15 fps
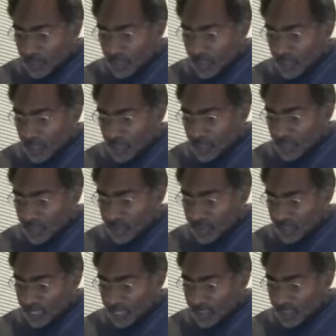and
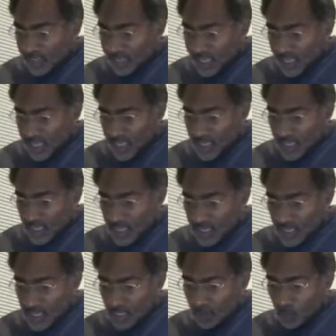that they lay
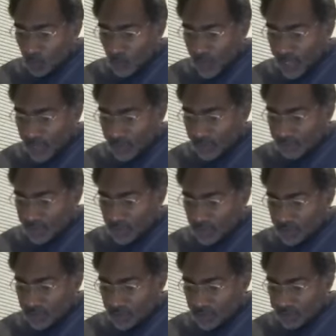in wait for,
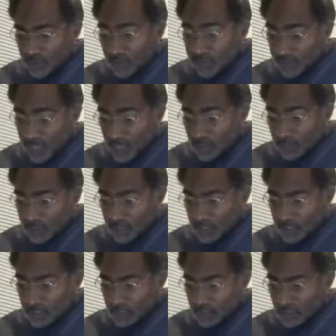for them
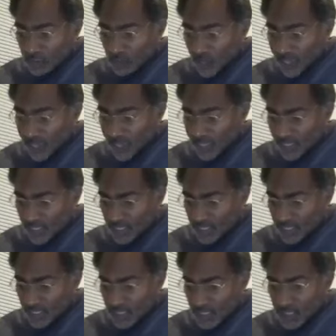in the
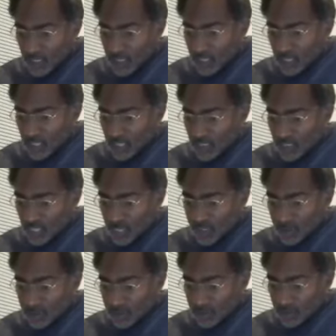ways. He
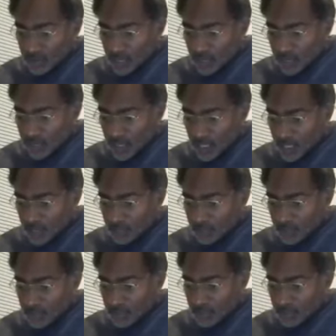shut them up,
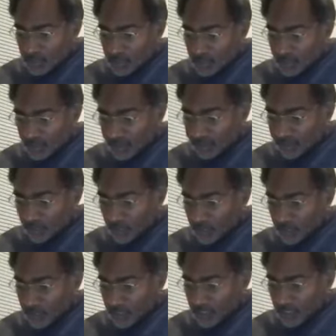
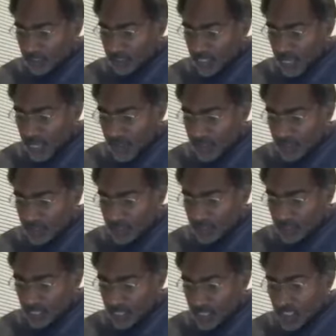therefore, in the
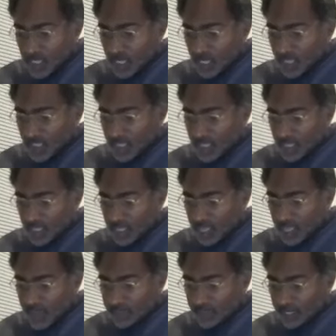towns, and
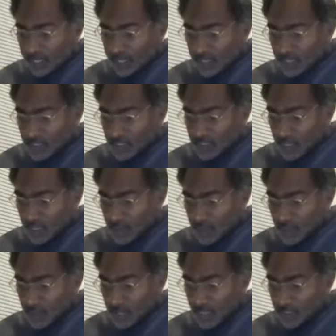encamped against
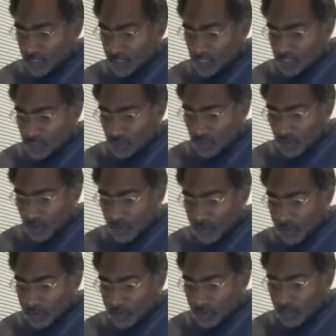them, and
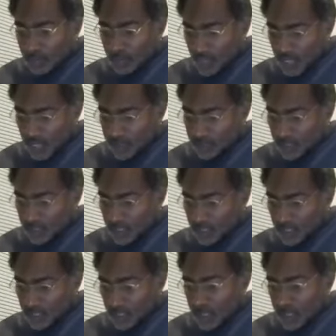destroyed them utterly,